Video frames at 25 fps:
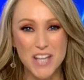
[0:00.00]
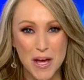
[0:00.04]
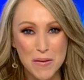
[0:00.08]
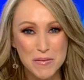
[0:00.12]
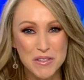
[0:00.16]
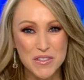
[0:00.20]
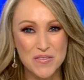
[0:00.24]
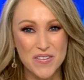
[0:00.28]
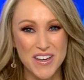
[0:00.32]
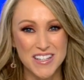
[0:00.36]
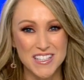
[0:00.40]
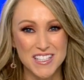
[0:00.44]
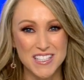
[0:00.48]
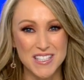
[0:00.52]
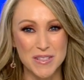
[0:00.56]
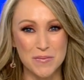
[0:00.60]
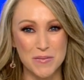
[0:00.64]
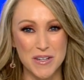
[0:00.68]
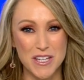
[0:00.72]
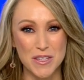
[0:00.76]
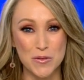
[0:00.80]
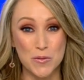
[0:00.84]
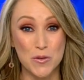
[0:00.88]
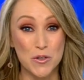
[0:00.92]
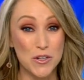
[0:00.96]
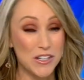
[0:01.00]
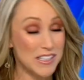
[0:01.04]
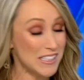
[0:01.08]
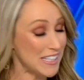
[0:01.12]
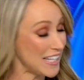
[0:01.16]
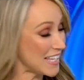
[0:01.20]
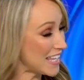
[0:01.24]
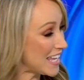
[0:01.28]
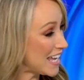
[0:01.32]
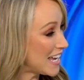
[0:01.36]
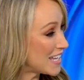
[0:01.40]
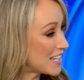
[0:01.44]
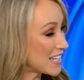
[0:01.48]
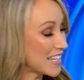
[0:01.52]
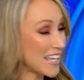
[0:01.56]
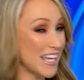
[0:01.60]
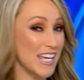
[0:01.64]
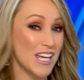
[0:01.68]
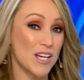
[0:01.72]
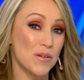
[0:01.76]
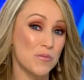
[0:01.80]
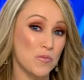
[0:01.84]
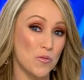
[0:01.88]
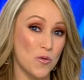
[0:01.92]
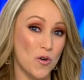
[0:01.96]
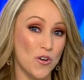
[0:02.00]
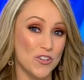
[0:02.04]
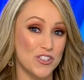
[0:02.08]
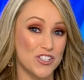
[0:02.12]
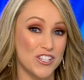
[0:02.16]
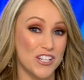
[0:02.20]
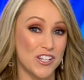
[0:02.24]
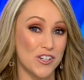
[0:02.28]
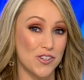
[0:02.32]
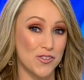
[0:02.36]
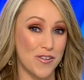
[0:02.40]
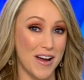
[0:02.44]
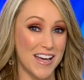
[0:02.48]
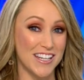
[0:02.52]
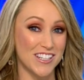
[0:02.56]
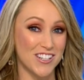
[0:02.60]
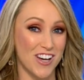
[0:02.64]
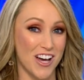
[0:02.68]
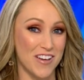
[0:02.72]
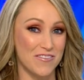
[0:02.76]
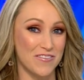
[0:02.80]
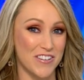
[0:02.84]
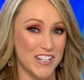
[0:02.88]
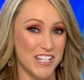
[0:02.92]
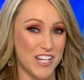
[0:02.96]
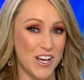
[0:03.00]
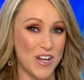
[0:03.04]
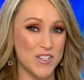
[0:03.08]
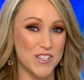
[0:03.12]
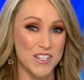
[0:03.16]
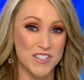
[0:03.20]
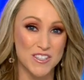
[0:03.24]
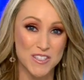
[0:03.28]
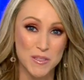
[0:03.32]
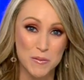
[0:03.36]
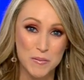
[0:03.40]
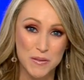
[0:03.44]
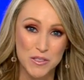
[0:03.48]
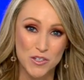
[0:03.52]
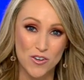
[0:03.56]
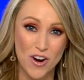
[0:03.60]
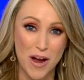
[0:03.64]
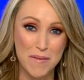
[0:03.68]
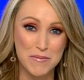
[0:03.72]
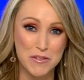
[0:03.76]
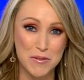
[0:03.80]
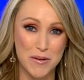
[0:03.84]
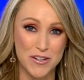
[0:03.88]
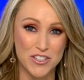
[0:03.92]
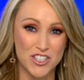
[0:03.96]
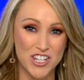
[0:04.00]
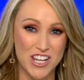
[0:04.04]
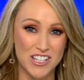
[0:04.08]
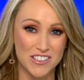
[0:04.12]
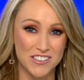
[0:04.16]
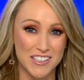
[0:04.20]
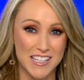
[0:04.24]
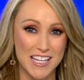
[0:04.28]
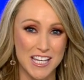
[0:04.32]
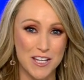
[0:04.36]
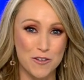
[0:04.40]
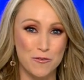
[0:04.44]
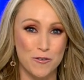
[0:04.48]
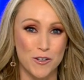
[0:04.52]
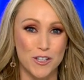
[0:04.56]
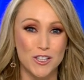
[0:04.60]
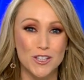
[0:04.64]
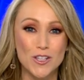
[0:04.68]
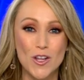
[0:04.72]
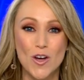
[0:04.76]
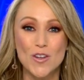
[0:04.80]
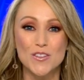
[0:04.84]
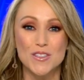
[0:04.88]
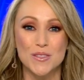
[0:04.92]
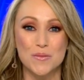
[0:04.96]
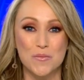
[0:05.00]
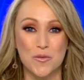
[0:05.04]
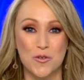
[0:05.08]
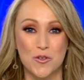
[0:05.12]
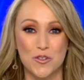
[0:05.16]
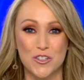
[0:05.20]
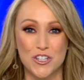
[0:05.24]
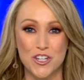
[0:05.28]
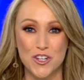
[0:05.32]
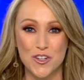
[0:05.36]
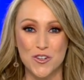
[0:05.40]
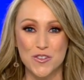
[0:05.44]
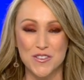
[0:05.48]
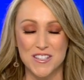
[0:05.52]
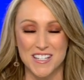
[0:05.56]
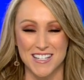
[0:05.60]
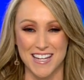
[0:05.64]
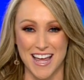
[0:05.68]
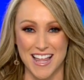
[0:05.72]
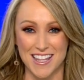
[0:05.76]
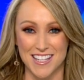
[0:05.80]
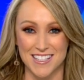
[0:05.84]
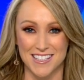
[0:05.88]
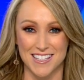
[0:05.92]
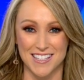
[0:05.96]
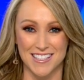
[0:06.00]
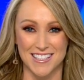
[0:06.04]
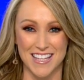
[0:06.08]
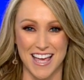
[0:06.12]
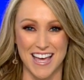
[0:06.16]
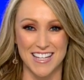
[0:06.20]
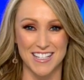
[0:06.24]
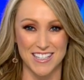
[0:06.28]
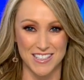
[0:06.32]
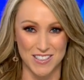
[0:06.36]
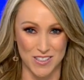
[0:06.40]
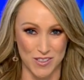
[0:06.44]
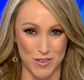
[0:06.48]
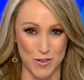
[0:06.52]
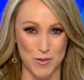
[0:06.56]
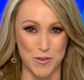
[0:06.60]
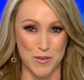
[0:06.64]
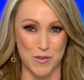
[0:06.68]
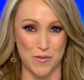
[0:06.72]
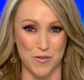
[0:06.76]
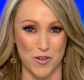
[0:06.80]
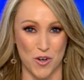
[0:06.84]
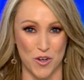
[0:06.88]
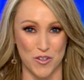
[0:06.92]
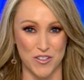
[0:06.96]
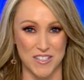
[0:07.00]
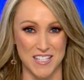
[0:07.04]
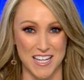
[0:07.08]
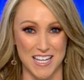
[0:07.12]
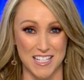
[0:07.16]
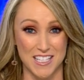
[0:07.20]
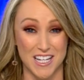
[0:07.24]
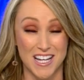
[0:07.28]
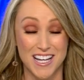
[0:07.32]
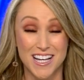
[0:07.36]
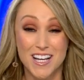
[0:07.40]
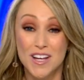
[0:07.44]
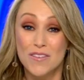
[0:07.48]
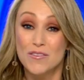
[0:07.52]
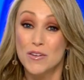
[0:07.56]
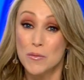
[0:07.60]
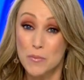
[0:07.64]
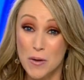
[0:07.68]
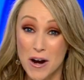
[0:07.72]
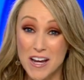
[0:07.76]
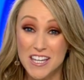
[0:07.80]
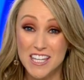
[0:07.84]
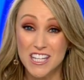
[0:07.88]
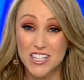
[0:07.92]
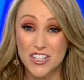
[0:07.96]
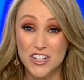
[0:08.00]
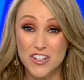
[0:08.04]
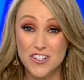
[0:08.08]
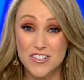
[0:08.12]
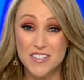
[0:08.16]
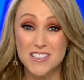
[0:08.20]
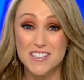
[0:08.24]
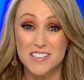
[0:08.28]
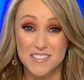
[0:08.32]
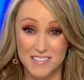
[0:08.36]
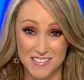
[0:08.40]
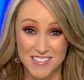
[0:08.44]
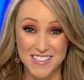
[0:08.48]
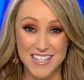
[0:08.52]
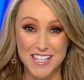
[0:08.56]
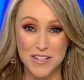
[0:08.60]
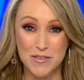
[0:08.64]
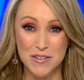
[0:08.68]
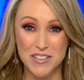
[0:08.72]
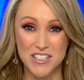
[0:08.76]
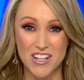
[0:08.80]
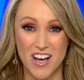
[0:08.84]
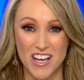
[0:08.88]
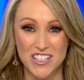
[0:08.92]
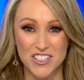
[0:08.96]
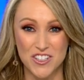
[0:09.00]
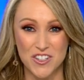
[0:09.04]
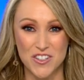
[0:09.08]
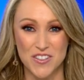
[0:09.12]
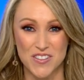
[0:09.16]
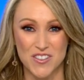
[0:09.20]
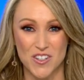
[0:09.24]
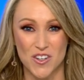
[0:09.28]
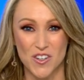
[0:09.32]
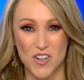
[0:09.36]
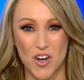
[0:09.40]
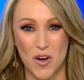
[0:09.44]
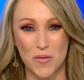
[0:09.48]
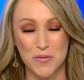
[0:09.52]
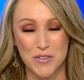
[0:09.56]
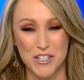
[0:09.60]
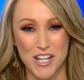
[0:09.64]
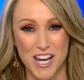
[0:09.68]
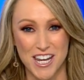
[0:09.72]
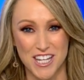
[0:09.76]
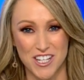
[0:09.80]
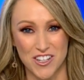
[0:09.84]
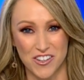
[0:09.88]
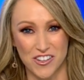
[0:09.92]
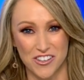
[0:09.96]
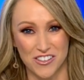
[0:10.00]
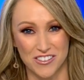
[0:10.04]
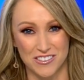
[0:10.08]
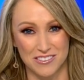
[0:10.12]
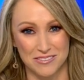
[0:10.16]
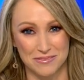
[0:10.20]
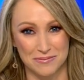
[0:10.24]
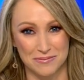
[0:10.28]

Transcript: I'm Davina Smith. Well, click here to keep watching Great Nine videos and subscribe to our channel here for lots more news, analysis and exclusive content. For breaking news, see you at ninenews.com.au.